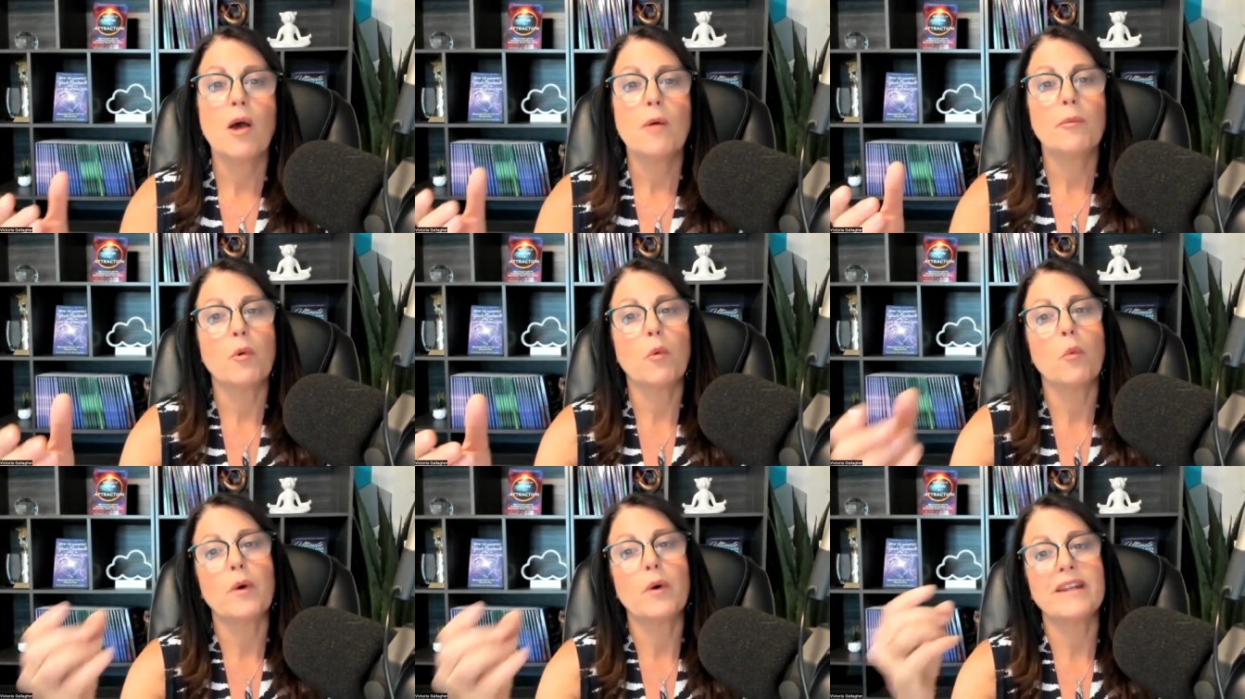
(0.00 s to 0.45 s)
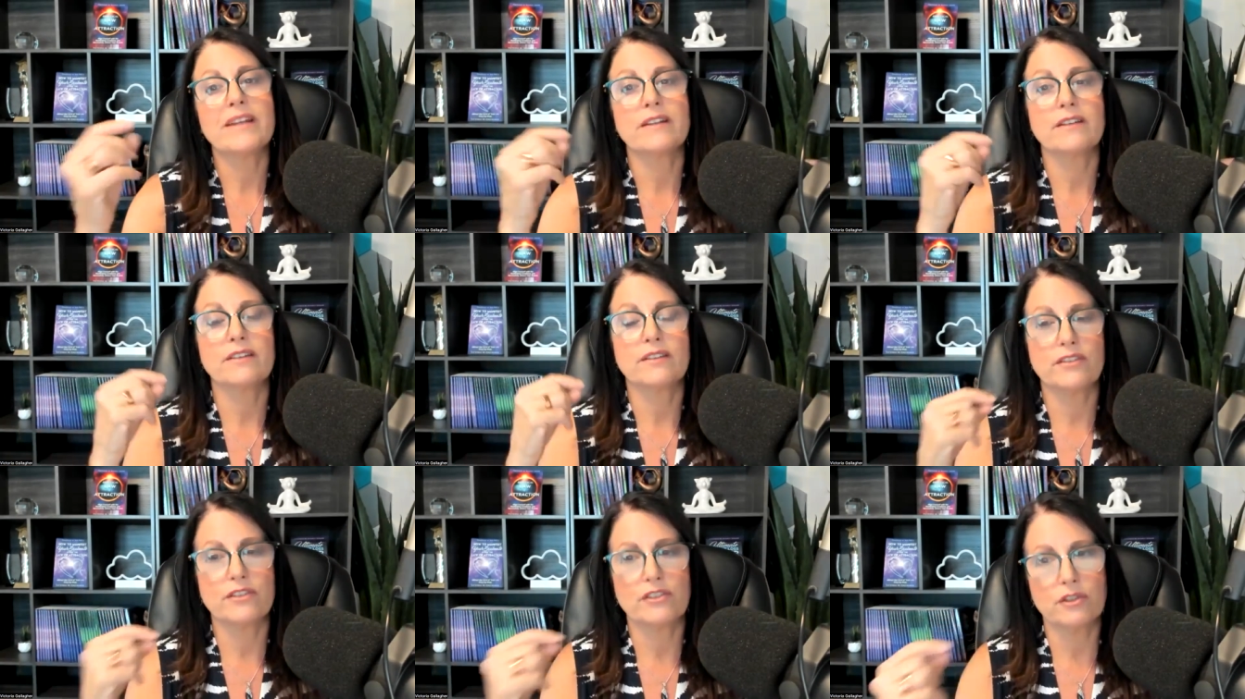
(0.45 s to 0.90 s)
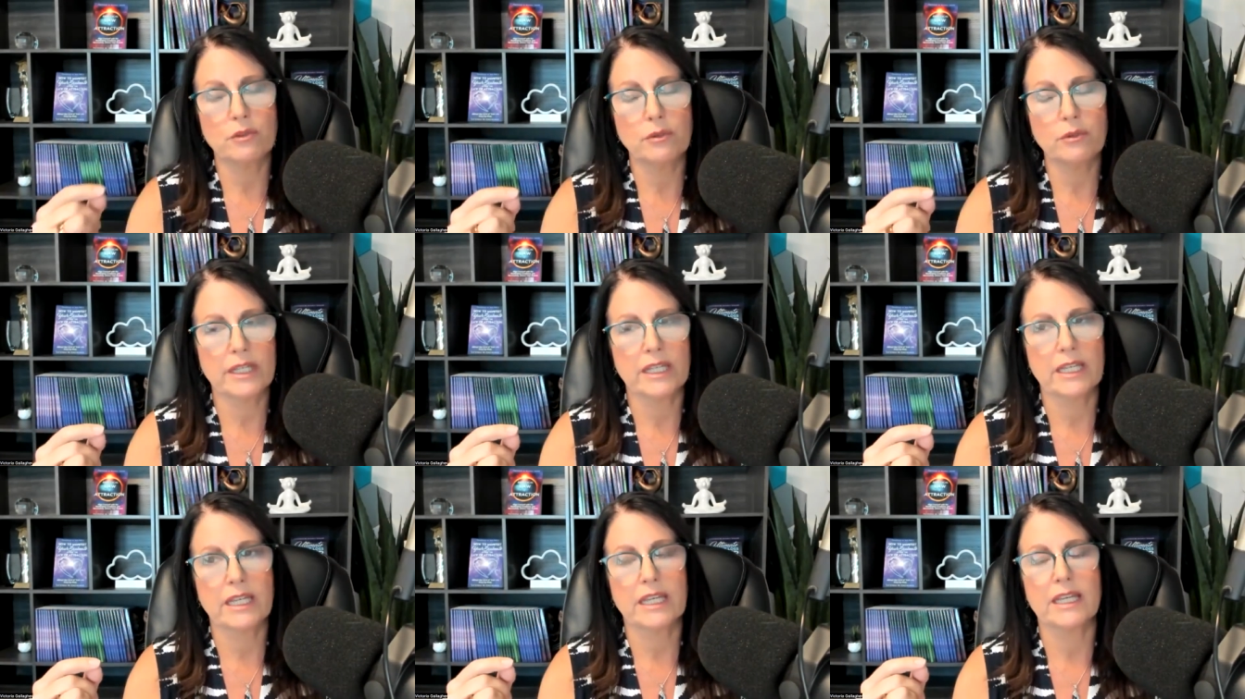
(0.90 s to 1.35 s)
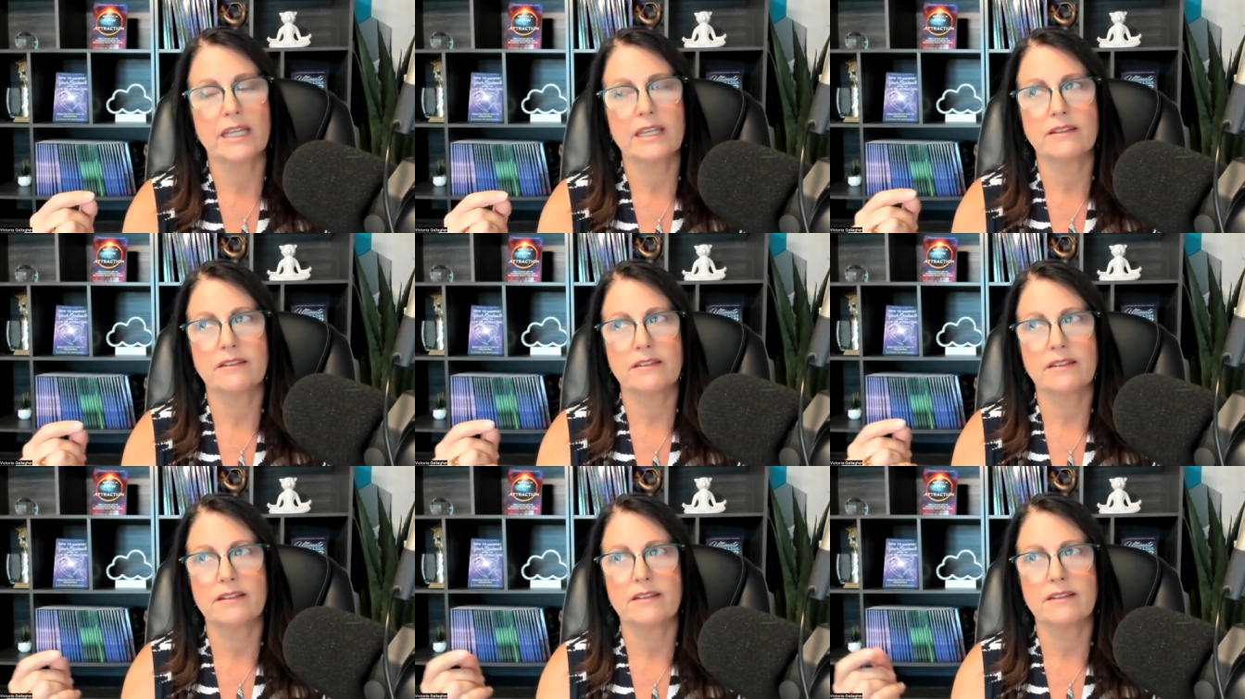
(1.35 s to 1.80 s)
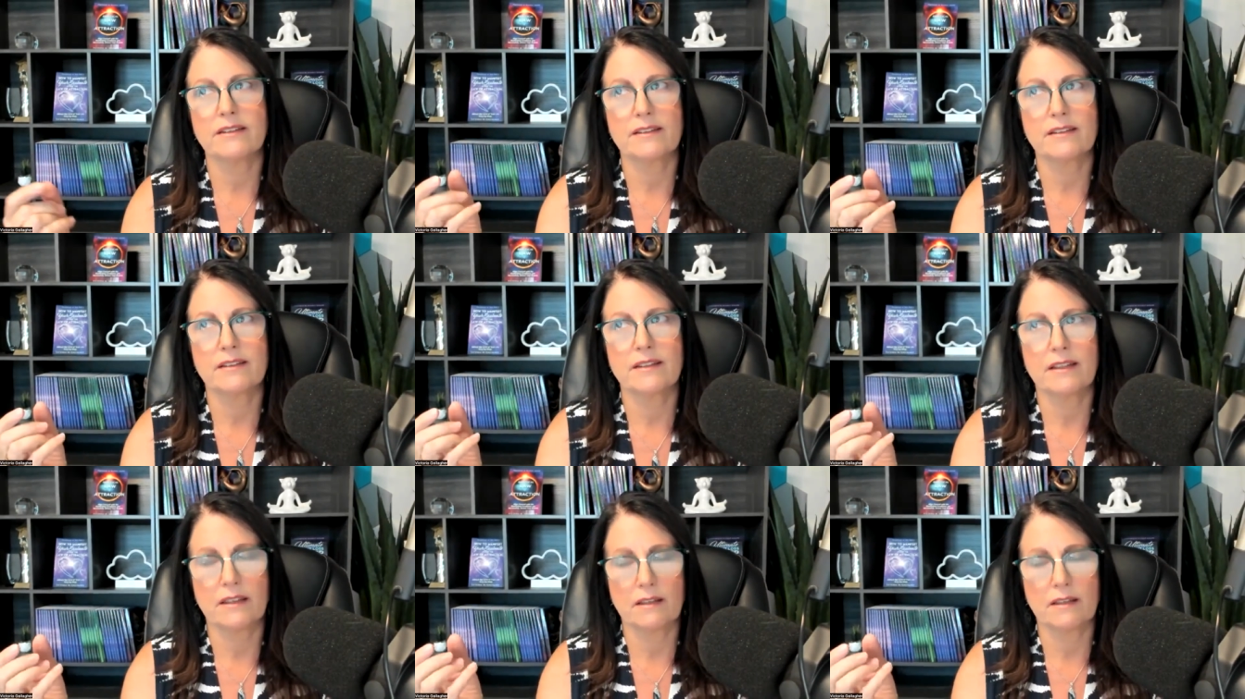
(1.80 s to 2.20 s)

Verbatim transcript: but what it's doing is it's